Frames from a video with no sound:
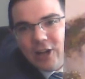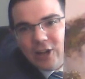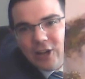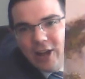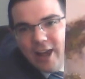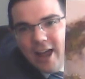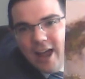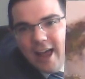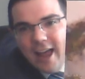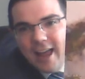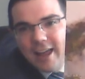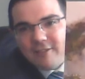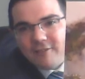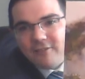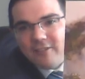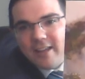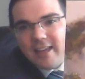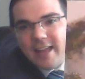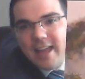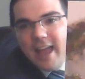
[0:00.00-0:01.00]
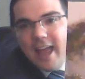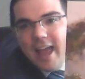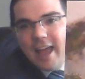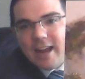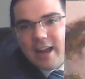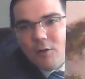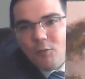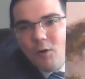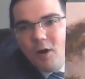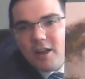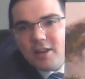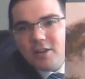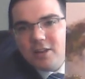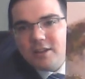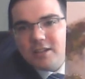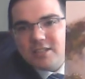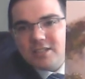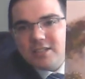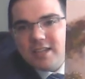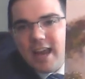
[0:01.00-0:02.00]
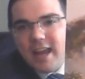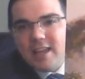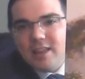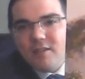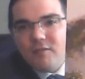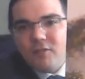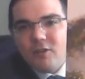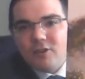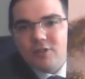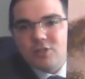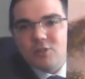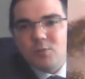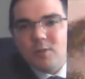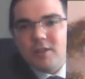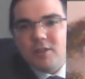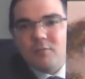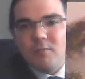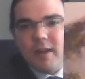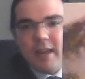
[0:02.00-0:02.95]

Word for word: alive and I want you to say the verse with